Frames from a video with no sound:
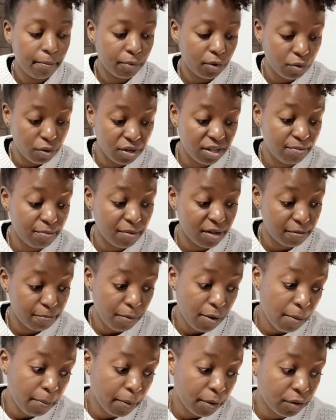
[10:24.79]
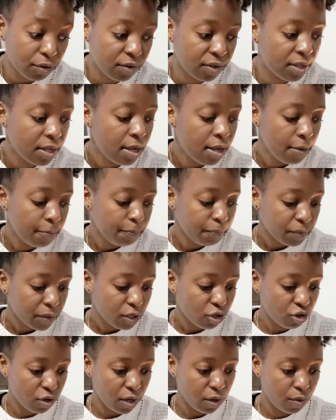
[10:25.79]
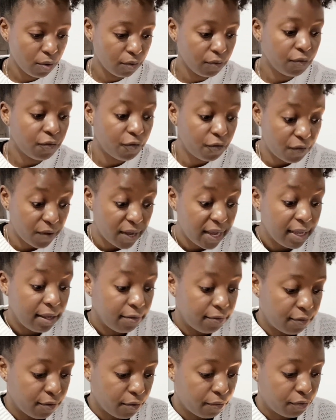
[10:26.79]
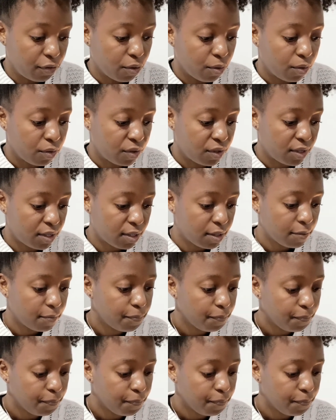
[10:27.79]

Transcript: Christmas baubles. So I got 5 of those.